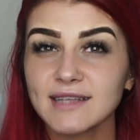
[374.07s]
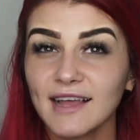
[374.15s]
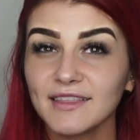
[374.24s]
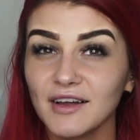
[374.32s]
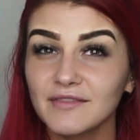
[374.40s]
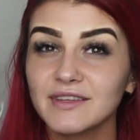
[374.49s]
I
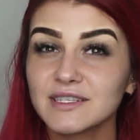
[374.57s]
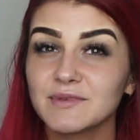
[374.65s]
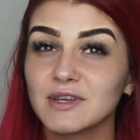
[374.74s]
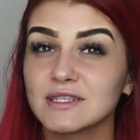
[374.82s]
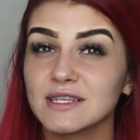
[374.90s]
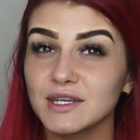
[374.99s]
love this
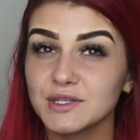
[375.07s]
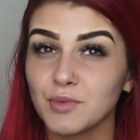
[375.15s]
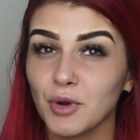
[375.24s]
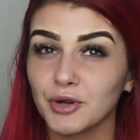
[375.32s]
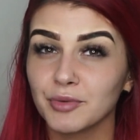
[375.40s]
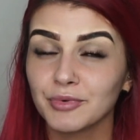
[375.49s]
because it is
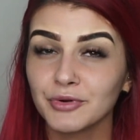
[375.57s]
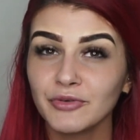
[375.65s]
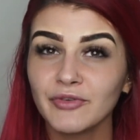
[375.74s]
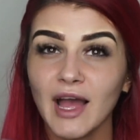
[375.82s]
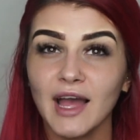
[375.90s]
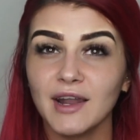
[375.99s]
waterproof,
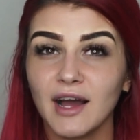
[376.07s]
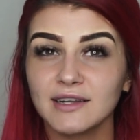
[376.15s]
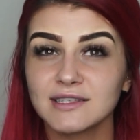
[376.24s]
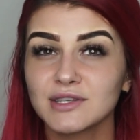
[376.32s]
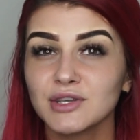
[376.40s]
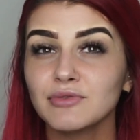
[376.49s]
and
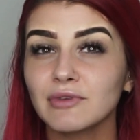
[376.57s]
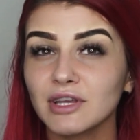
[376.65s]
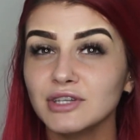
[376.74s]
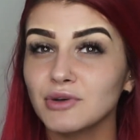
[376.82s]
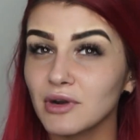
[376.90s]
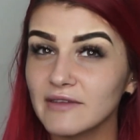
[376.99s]
honestly you
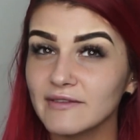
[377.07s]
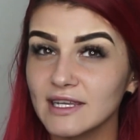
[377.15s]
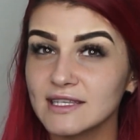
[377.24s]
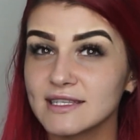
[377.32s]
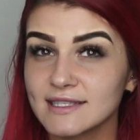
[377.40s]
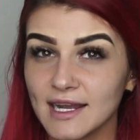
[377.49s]
really don't even
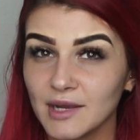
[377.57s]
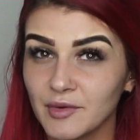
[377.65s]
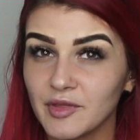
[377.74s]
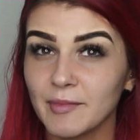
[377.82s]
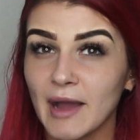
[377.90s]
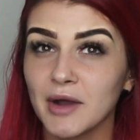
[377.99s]
need to set it with
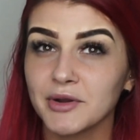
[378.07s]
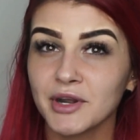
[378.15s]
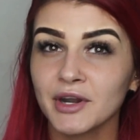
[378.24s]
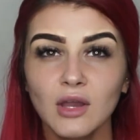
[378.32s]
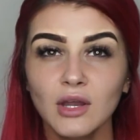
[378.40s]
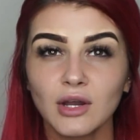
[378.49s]
the powder.
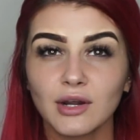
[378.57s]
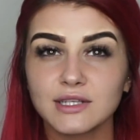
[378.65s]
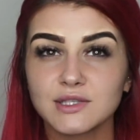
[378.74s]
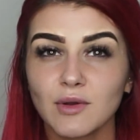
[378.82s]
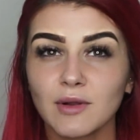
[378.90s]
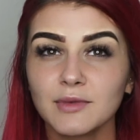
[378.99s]
Alright,
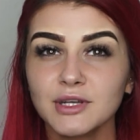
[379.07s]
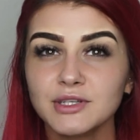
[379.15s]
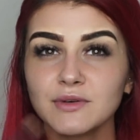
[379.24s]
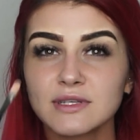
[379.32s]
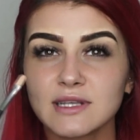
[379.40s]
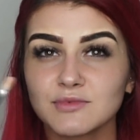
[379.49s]
so what I'm going to
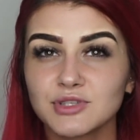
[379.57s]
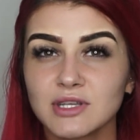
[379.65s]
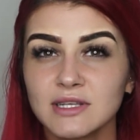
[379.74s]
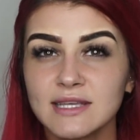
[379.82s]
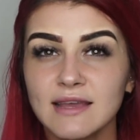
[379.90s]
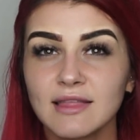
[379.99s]
do is I'm just
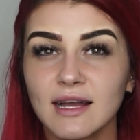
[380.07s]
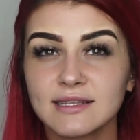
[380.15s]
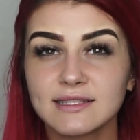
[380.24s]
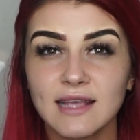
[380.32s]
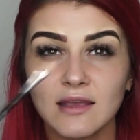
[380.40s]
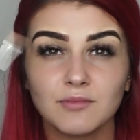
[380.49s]
going to take that
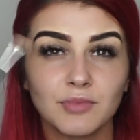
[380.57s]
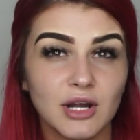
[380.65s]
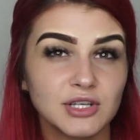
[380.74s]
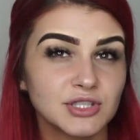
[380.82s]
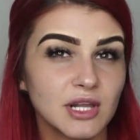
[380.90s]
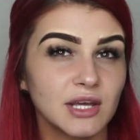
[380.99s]
same
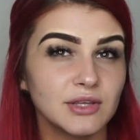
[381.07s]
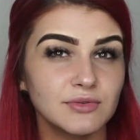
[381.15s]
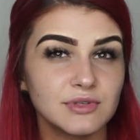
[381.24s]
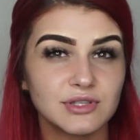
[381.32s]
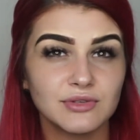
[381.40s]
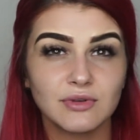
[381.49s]
brush that I
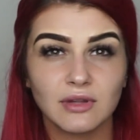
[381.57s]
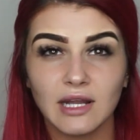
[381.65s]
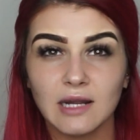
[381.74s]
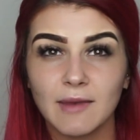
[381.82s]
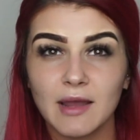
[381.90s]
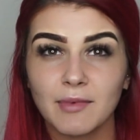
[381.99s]
used to clean
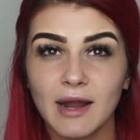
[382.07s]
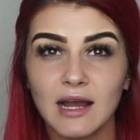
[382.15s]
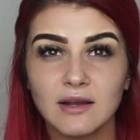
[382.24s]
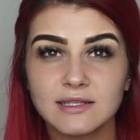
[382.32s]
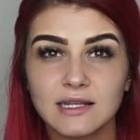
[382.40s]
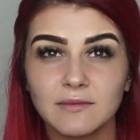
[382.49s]
up my
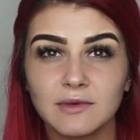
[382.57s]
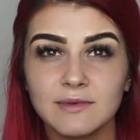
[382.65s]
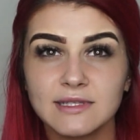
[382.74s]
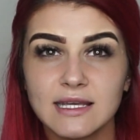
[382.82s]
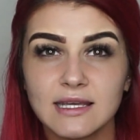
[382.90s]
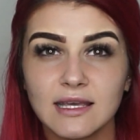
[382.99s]
brows, and I'm going to
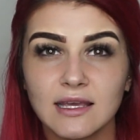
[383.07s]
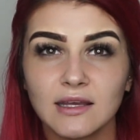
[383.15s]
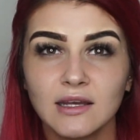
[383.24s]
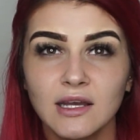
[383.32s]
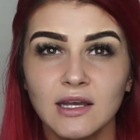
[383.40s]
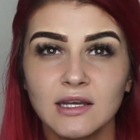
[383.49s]
be taking
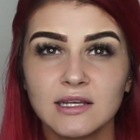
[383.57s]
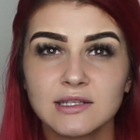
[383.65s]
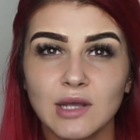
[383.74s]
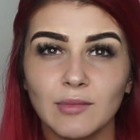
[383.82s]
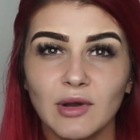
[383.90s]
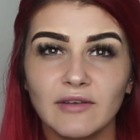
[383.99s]

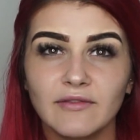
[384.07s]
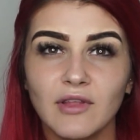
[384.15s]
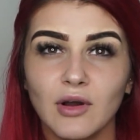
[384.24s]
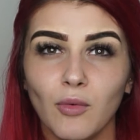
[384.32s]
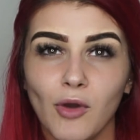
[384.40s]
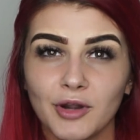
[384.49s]
some of
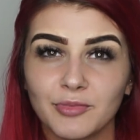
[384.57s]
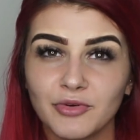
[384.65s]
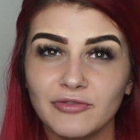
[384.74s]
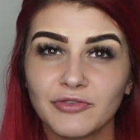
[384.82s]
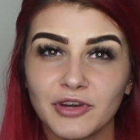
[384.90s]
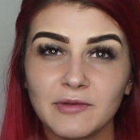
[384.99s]
the
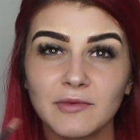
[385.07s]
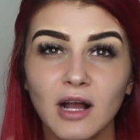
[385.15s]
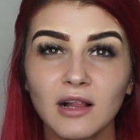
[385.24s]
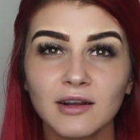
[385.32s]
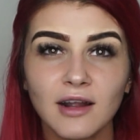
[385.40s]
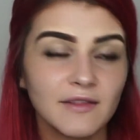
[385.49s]
waterproof cream
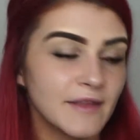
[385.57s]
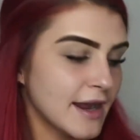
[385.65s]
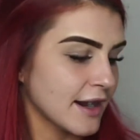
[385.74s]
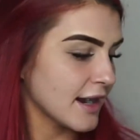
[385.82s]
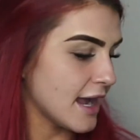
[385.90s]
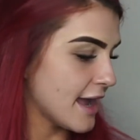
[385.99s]
color on
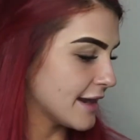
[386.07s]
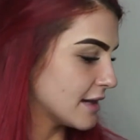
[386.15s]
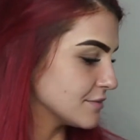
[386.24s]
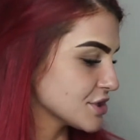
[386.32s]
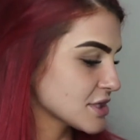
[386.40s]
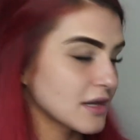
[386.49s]
there, and
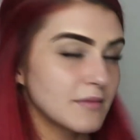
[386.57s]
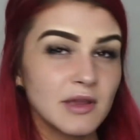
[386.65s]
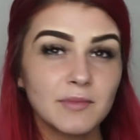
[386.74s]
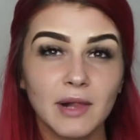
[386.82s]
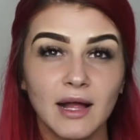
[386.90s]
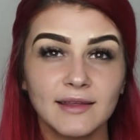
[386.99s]
I'm just going to be
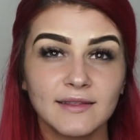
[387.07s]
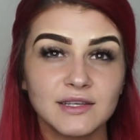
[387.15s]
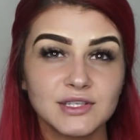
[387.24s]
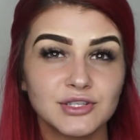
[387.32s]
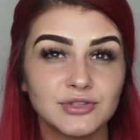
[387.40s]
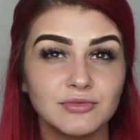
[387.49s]
applying
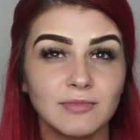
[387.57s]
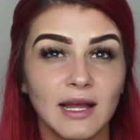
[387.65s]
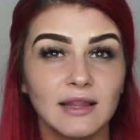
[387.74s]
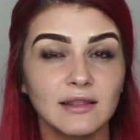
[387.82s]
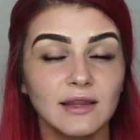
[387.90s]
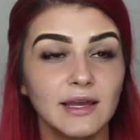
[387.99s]
this to
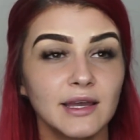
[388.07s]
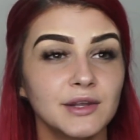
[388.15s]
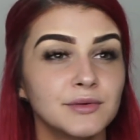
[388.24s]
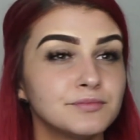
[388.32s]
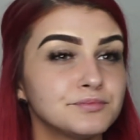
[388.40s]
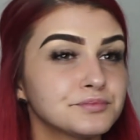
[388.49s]
my lid.